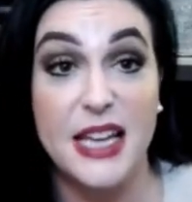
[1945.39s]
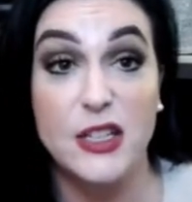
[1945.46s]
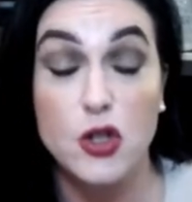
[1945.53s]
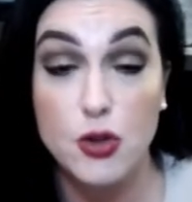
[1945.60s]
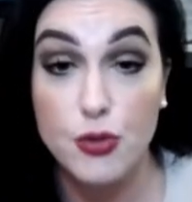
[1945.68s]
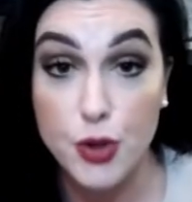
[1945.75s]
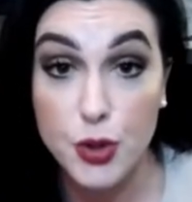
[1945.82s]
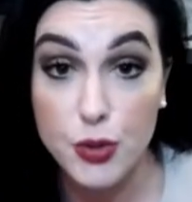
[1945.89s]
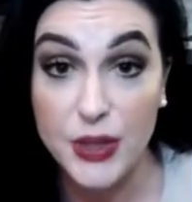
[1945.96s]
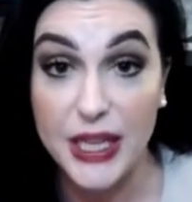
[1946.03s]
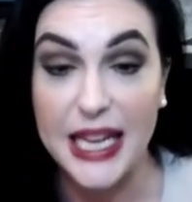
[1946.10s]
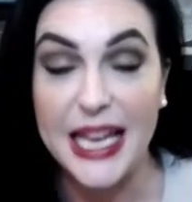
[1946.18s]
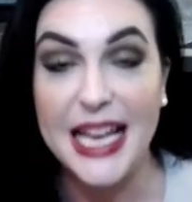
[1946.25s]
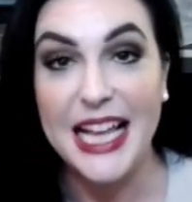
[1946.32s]
And
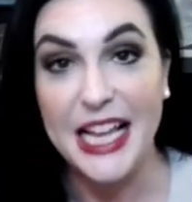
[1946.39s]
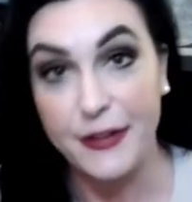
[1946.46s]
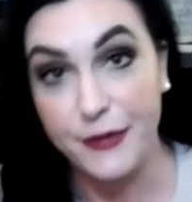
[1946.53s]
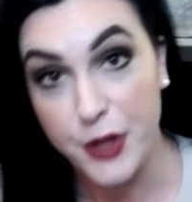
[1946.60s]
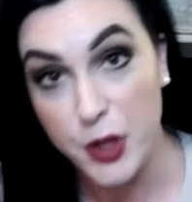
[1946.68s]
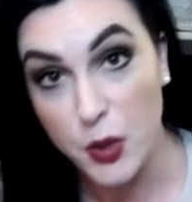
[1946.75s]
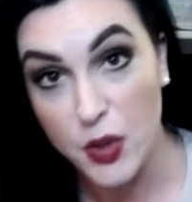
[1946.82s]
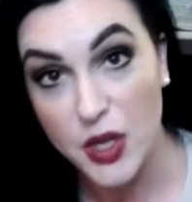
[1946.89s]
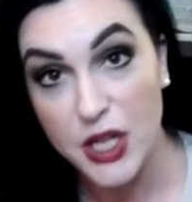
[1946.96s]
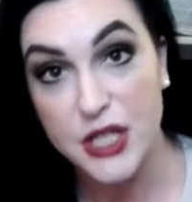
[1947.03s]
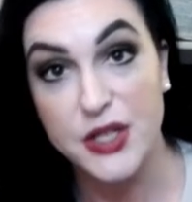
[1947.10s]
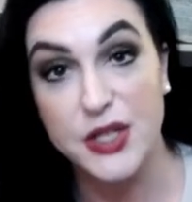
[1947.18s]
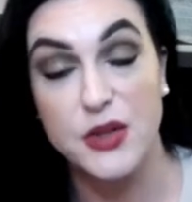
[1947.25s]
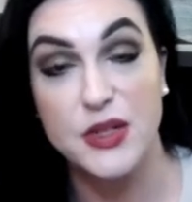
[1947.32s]
truly, if you are
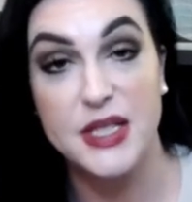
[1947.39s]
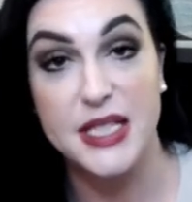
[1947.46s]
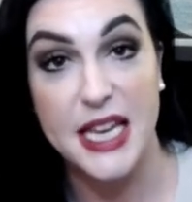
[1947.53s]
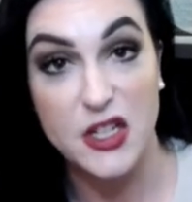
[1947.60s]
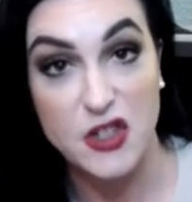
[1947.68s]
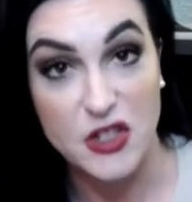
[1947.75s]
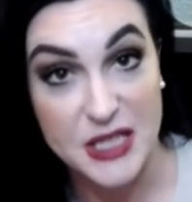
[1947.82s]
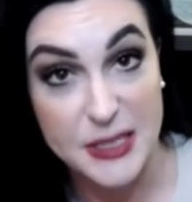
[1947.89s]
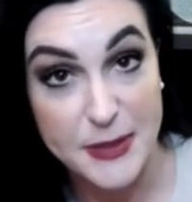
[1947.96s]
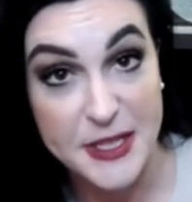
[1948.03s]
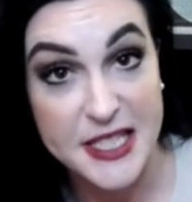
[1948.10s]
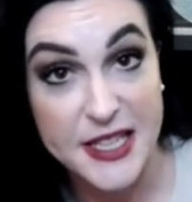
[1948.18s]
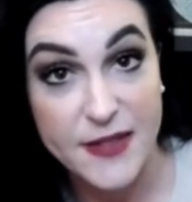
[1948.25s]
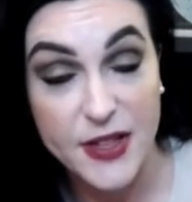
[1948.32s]
an association,
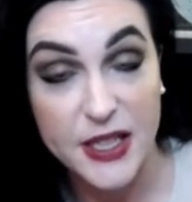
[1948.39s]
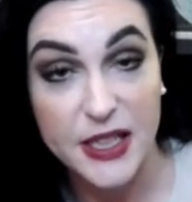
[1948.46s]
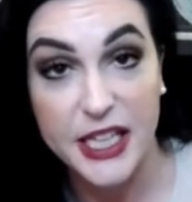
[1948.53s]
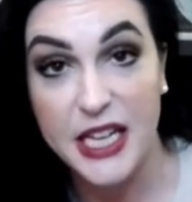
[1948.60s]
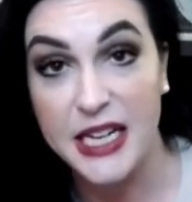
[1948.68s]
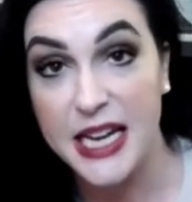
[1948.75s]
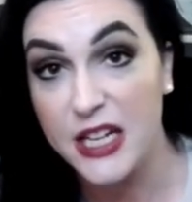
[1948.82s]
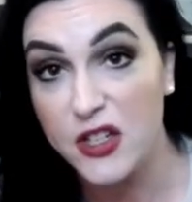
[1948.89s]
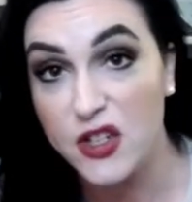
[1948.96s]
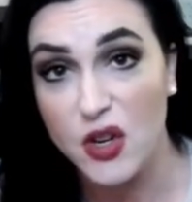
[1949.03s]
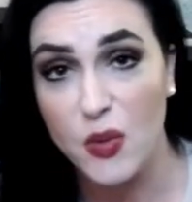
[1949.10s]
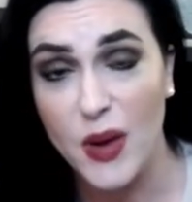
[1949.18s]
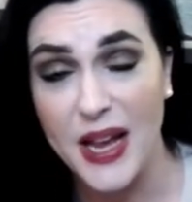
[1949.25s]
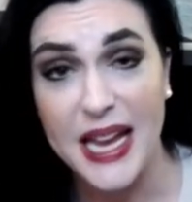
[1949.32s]
specifically an
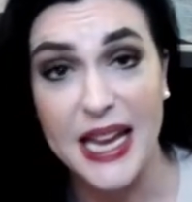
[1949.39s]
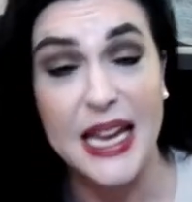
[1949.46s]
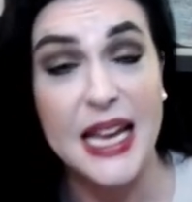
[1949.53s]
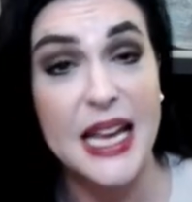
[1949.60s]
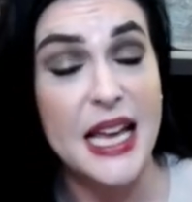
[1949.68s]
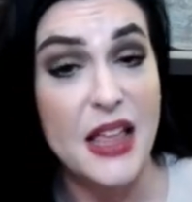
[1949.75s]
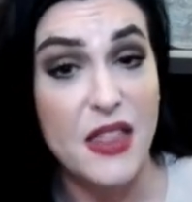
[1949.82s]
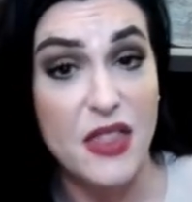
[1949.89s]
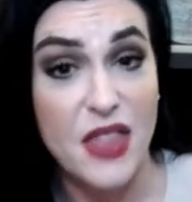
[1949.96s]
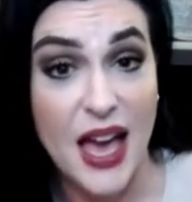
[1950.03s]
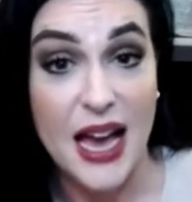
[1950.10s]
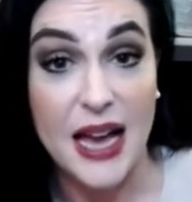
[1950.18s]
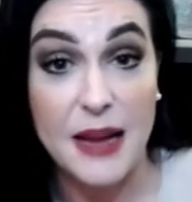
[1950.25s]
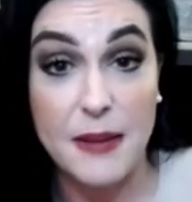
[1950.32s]
HOA,
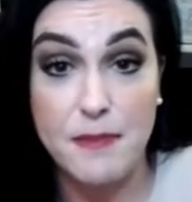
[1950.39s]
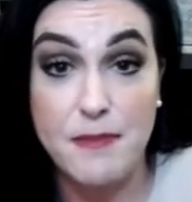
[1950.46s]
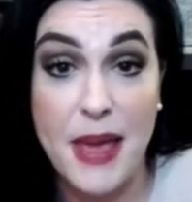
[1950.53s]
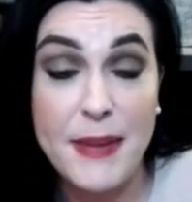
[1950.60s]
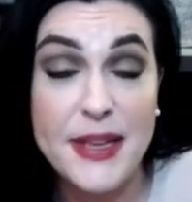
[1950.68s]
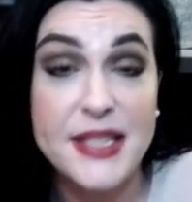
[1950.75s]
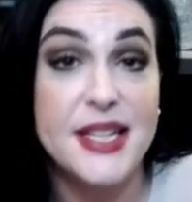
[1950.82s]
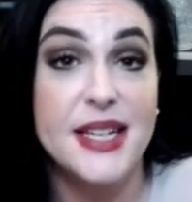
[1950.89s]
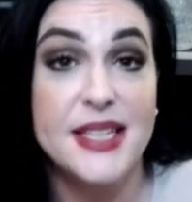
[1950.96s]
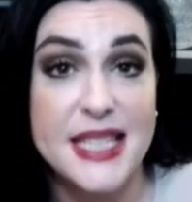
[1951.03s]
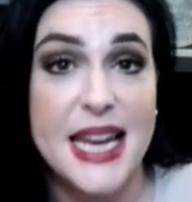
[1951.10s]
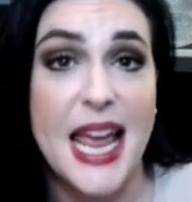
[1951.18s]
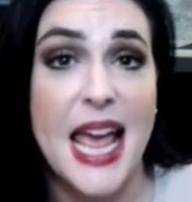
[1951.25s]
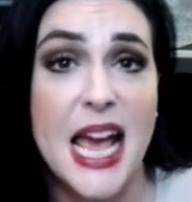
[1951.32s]
that maybe
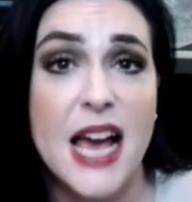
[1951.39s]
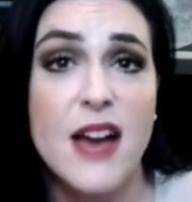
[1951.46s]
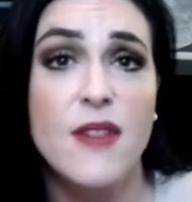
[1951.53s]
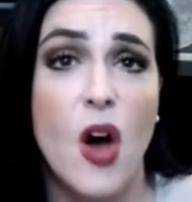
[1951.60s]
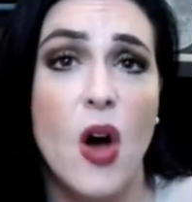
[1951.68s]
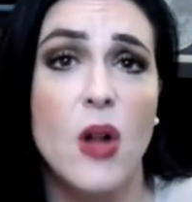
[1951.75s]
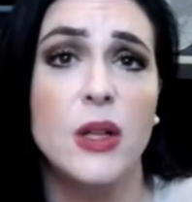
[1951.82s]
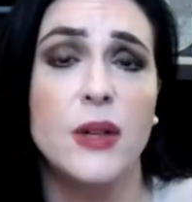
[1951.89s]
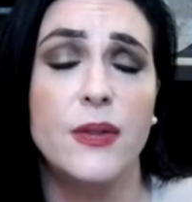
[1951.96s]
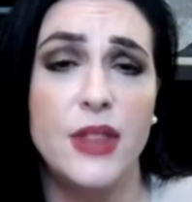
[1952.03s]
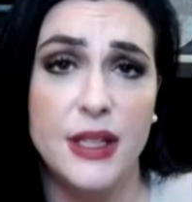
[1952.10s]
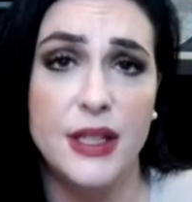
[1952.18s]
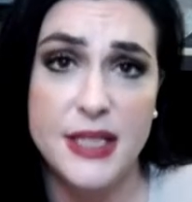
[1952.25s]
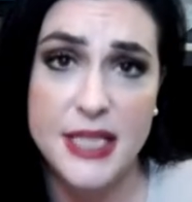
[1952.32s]
doesn't have all
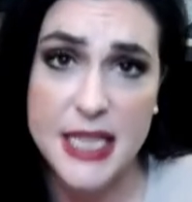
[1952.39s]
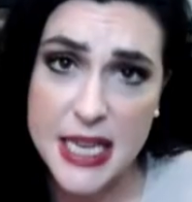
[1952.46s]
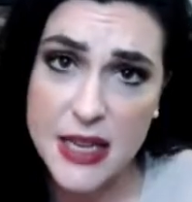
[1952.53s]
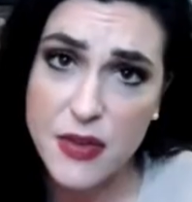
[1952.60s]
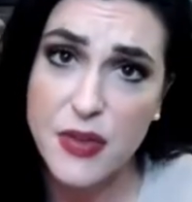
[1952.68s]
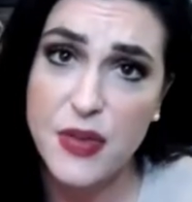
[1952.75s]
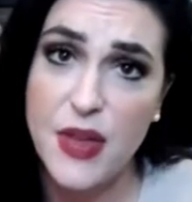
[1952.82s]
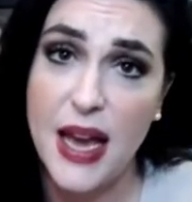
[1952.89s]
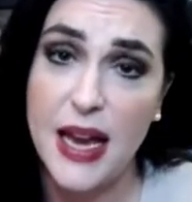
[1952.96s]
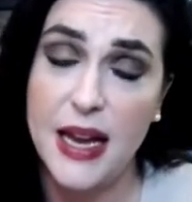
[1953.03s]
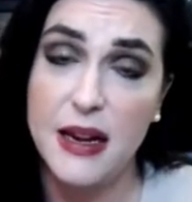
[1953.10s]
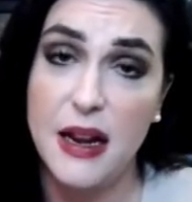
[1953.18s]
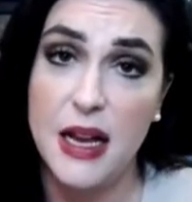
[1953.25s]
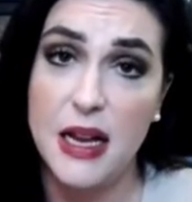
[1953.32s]
of the teeth
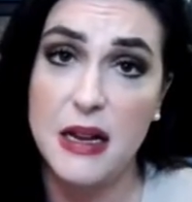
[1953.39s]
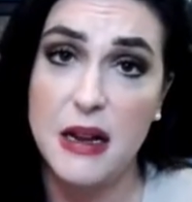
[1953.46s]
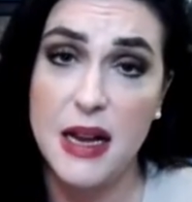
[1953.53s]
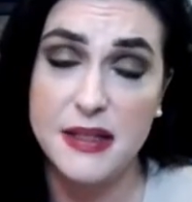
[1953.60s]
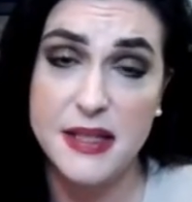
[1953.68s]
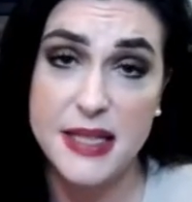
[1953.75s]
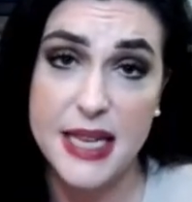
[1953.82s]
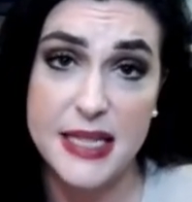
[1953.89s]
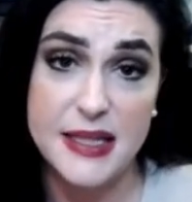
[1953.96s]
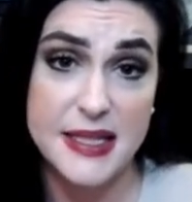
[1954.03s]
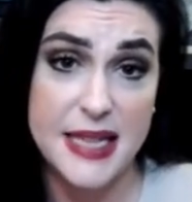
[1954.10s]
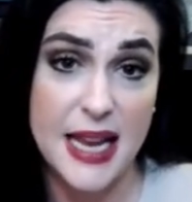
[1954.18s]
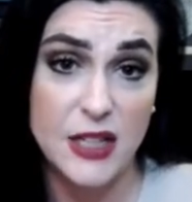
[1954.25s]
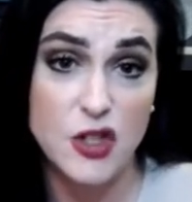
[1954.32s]
that a state
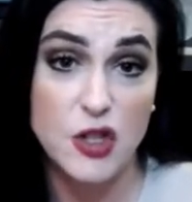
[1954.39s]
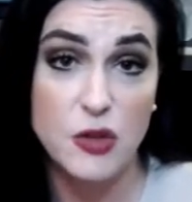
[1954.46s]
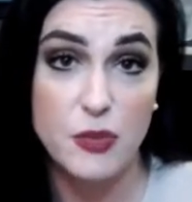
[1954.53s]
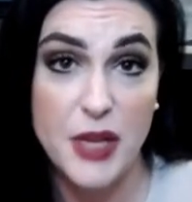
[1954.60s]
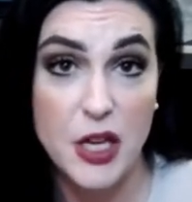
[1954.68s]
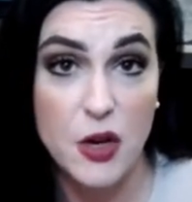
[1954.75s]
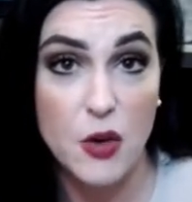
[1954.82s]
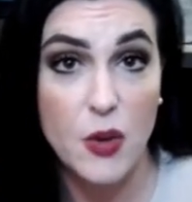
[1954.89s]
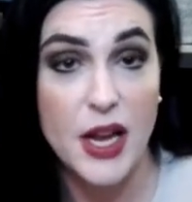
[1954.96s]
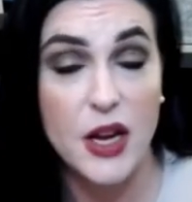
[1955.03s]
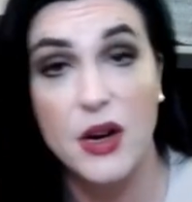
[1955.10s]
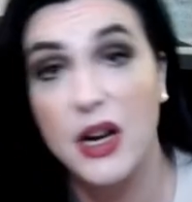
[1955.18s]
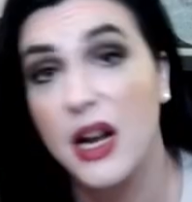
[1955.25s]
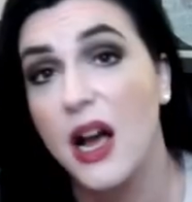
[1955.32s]
statute
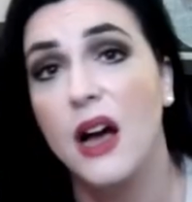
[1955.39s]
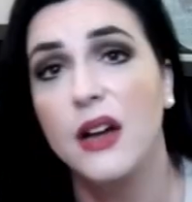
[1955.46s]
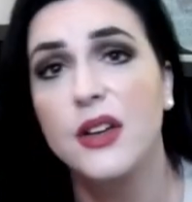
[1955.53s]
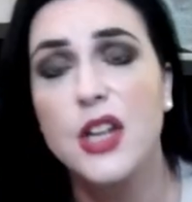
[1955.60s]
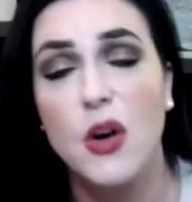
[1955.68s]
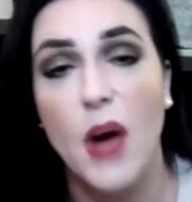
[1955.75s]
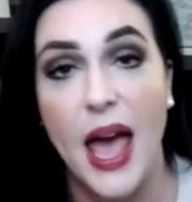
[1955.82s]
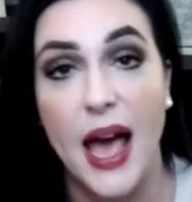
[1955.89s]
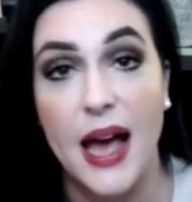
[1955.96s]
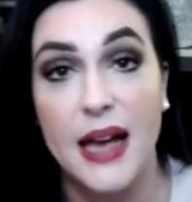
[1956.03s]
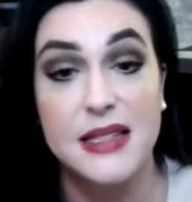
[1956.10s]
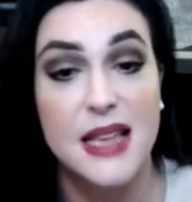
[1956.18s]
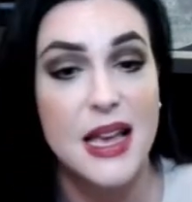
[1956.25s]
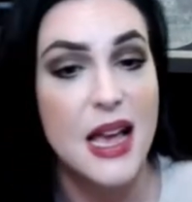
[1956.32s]
POA or a condo
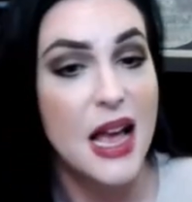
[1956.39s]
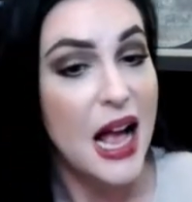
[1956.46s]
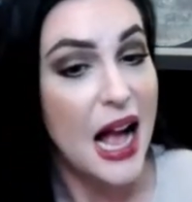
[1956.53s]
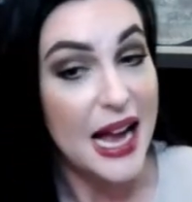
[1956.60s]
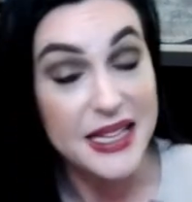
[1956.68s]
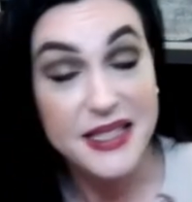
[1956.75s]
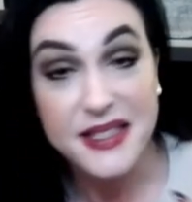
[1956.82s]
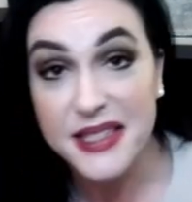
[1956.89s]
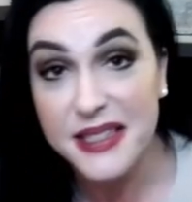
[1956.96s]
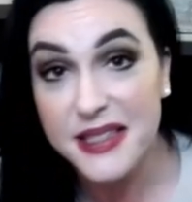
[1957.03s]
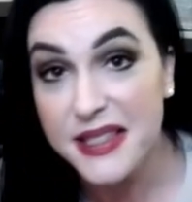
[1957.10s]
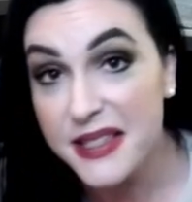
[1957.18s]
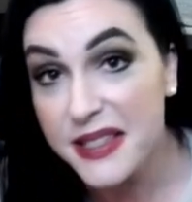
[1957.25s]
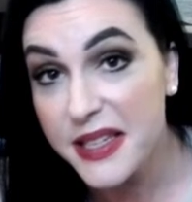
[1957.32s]
has, I
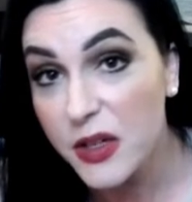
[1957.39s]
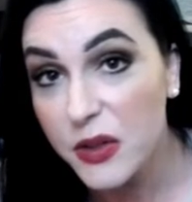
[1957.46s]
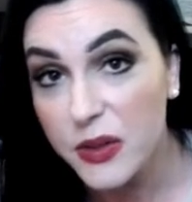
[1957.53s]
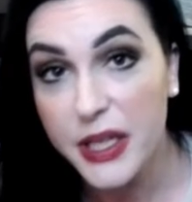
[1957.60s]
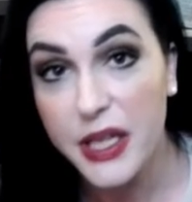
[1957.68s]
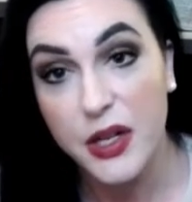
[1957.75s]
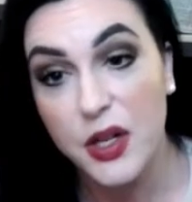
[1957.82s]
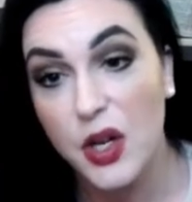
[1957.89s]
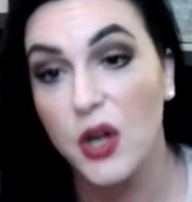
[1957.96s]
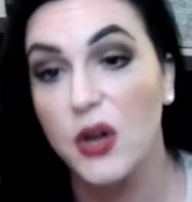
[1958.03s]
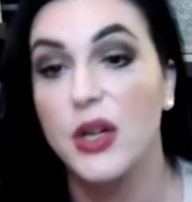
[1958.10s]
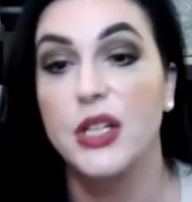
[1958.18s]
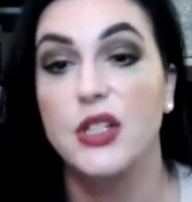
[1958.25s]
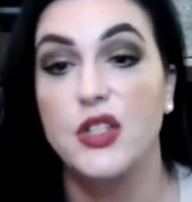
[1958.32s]
sincerely
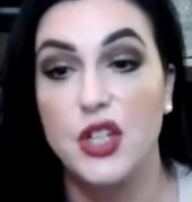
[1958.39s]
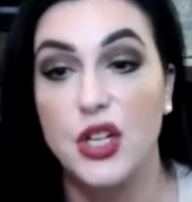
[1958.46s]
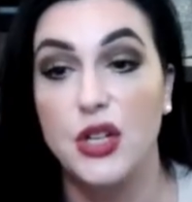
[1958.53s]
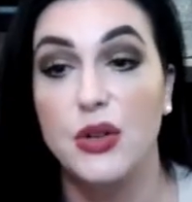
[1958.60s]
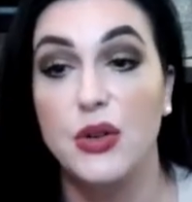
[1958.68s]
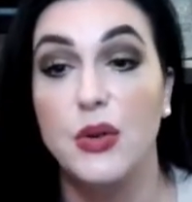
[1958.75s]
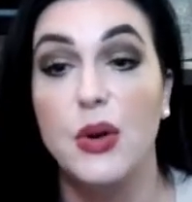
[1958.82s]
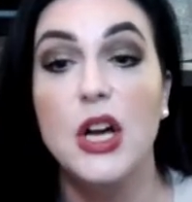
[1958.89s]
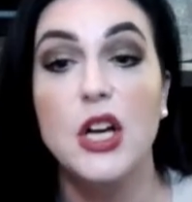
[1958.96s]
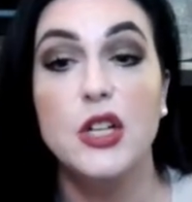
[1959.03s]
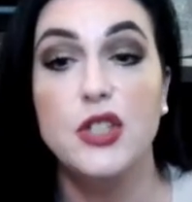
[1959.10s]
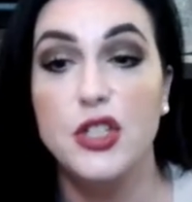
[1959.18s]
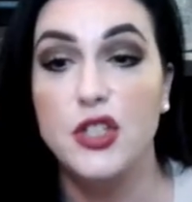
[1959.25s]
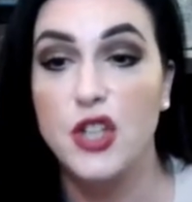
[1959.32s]
encourage you
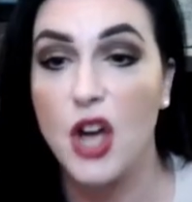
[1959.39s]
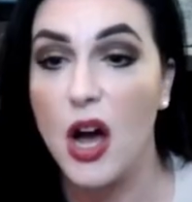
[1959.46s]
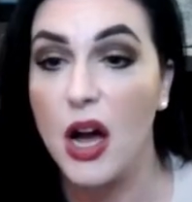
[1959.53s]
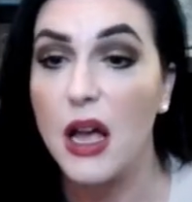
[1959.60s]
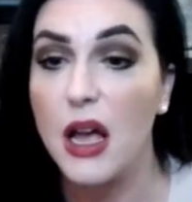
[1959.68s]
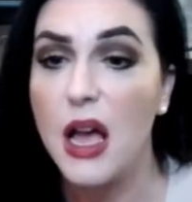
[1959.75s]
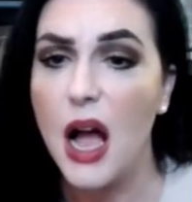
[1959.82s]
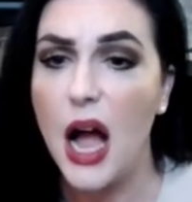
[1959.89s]
to talk.